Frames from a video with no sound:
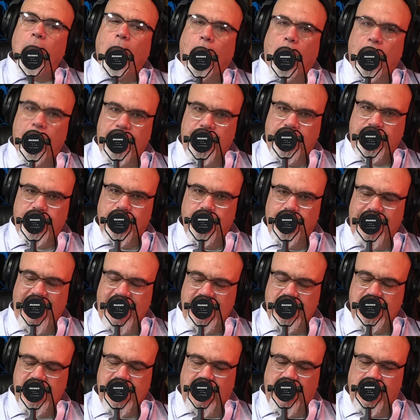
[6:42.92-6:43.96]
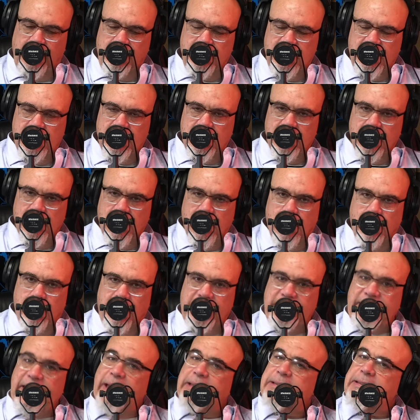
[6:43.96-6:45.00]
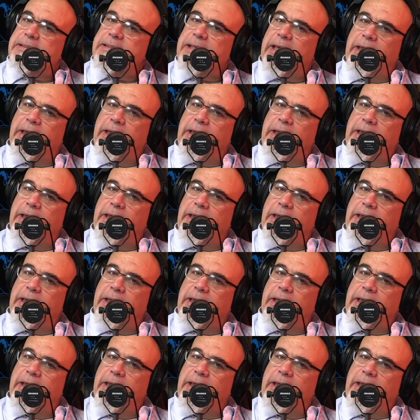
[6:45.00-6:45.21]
are the two best teams but Texas